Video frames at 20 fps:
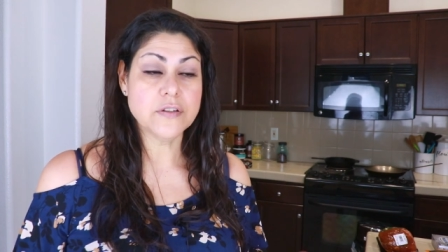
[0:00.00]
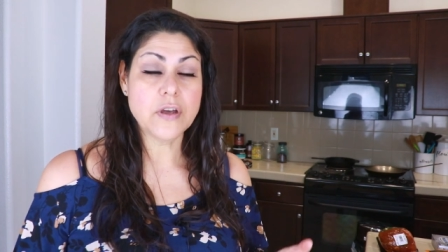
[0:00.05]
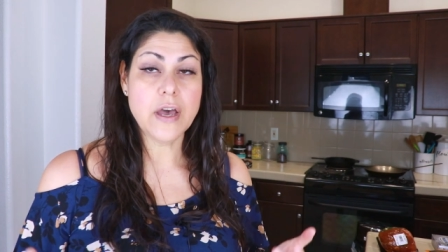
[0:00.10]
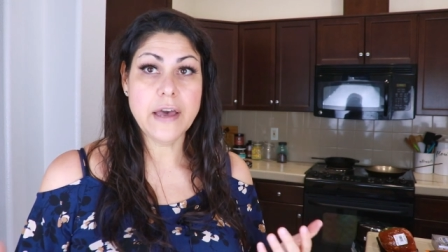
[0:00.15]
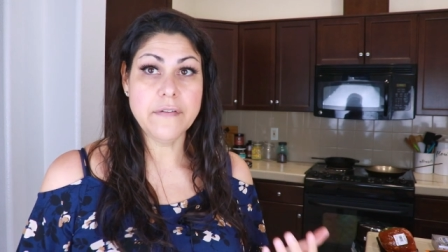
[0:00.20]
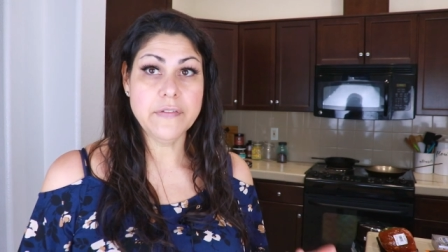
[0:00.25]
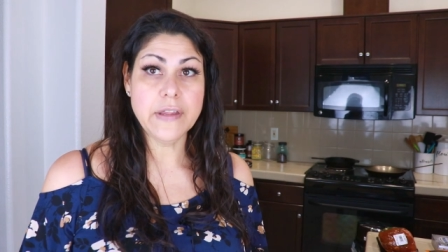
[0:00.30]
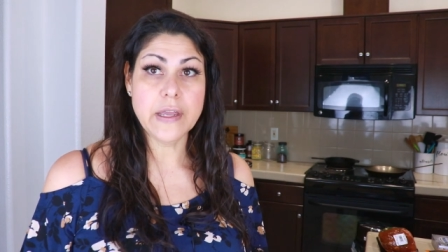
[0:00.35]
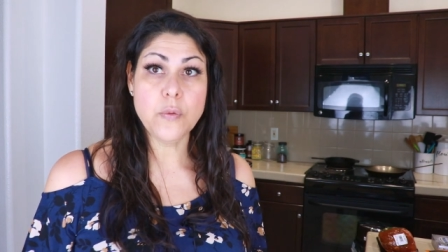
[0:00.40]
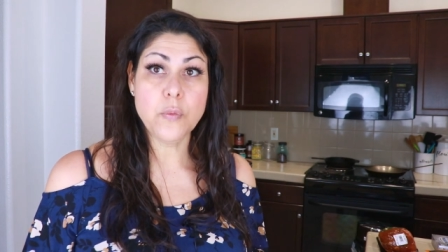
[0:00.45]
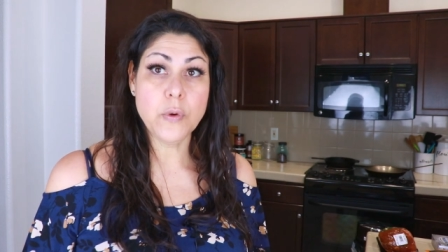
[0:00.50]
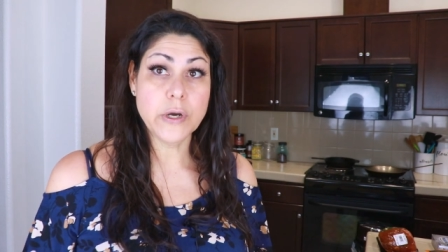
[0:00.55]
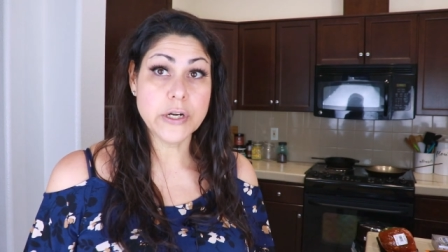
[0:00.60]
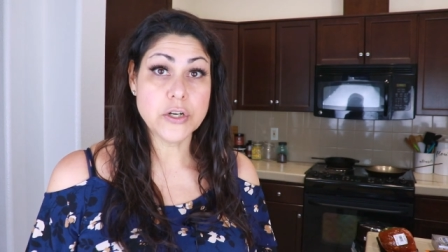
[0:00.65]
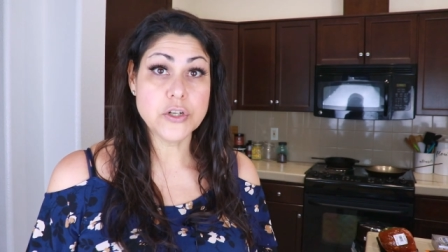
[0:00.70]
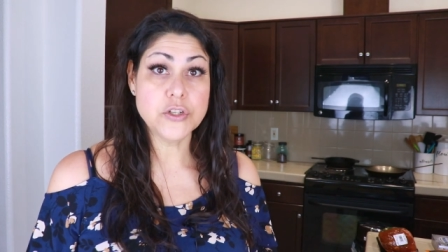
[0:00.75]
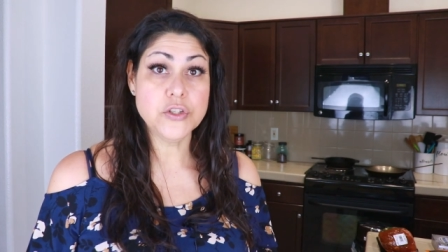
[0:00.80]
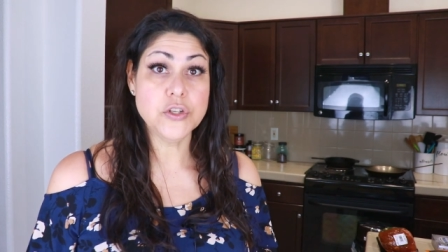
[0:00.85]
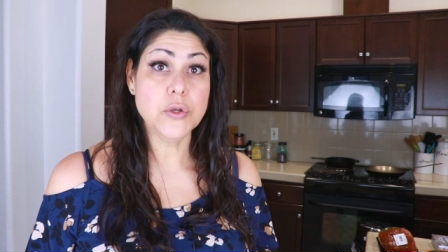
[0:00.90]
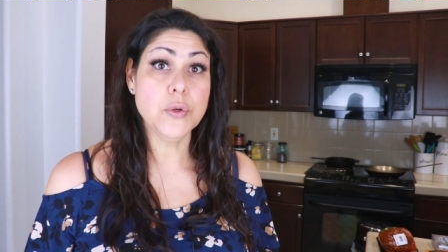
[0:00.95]
I'll have like one
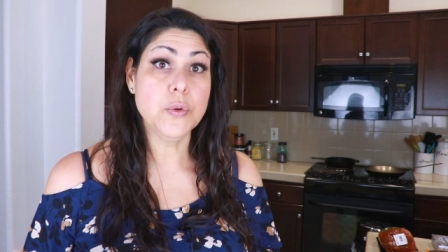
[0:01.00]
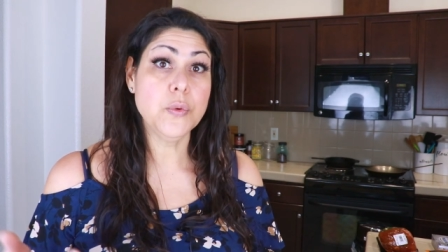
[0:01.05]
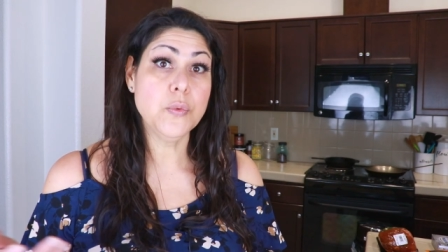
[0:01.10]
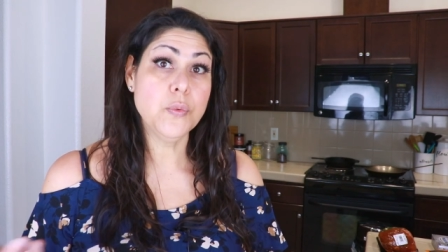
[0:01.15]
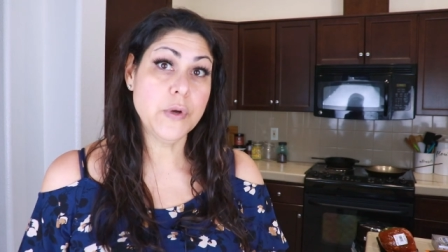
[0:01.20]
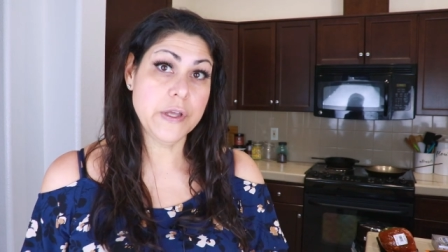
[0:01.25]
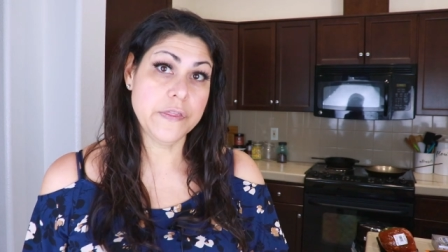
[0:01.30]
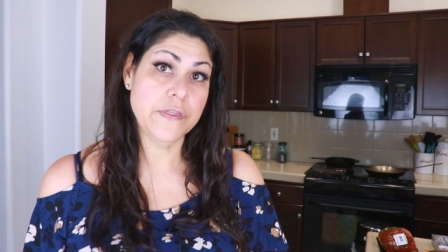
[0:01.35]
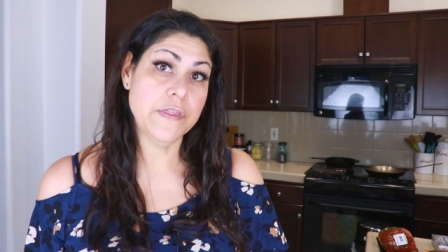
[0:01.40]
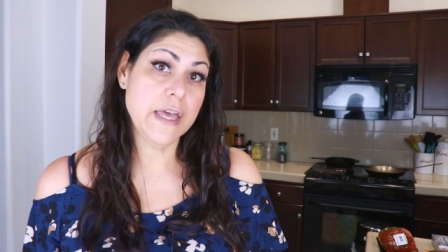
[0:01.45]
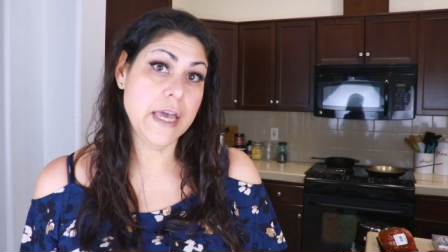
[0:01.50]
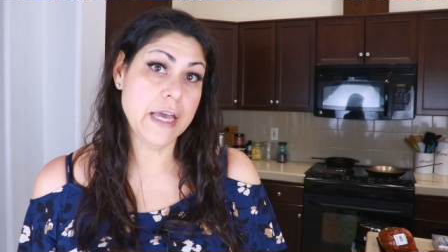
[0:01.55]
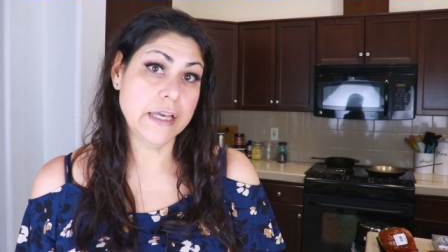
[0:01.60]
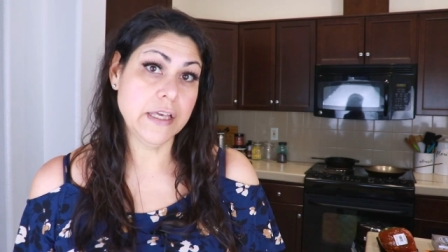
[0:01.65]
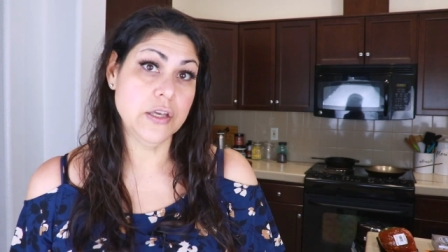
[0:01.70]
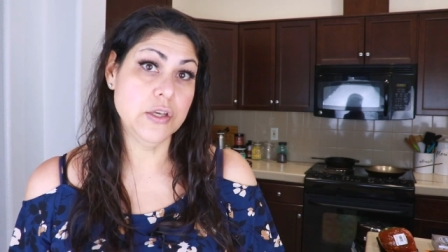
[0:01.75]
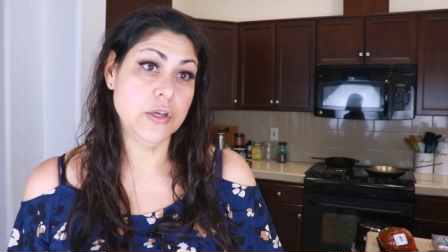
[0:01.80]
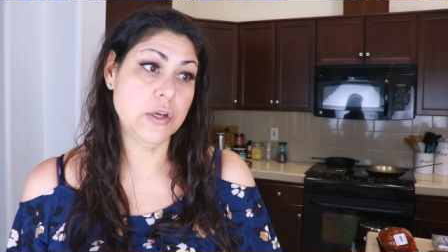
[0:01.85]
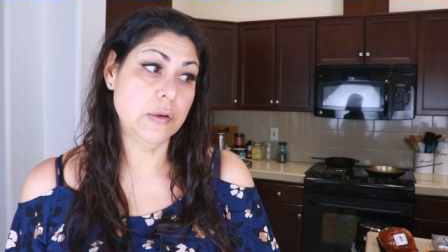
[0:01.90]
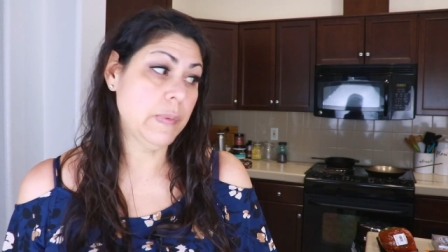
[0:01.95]
or two with the
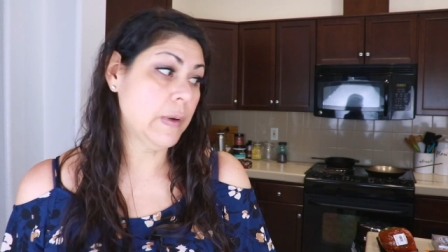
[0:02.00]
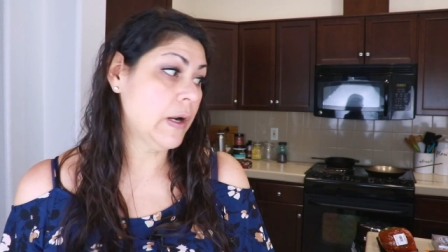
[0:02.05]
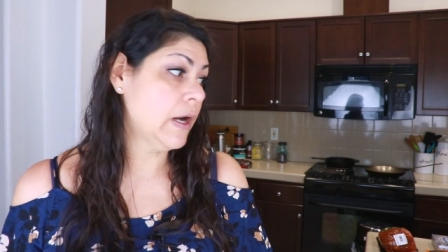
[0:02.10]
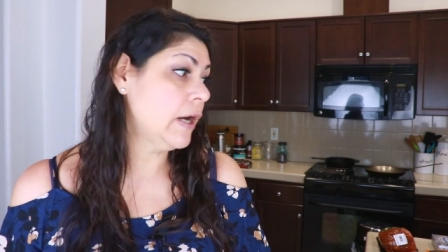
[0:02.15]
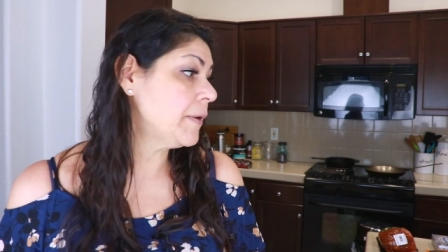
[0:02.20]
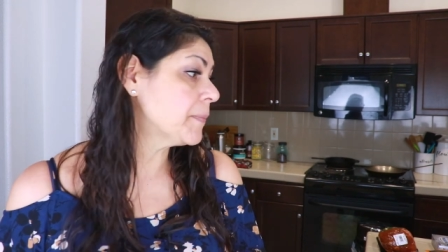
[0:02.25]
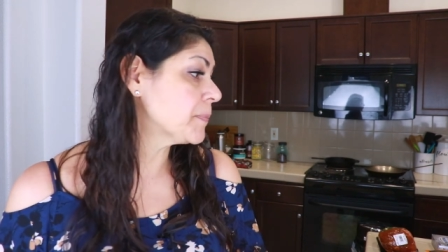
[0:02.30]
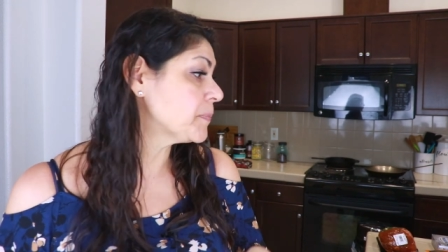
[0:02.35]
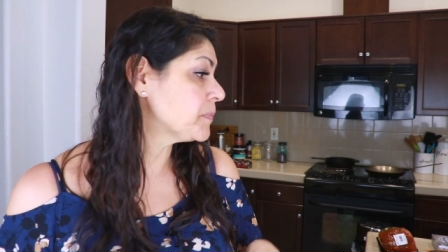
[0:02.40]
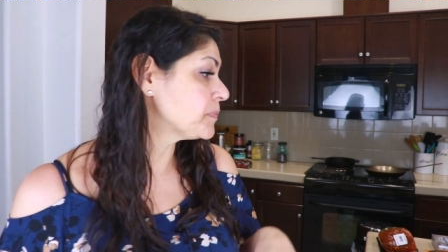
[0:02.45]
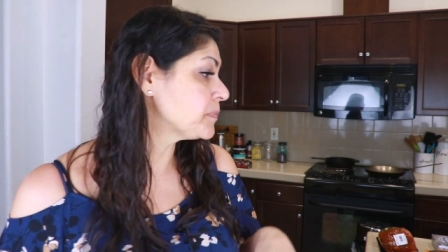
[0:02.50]
Hecka Good Bar.